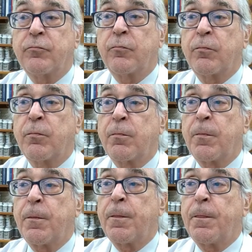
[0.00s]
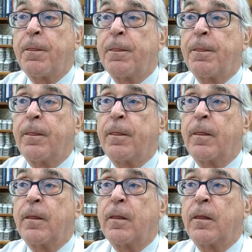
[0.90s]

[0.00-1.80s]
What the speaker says: (silence)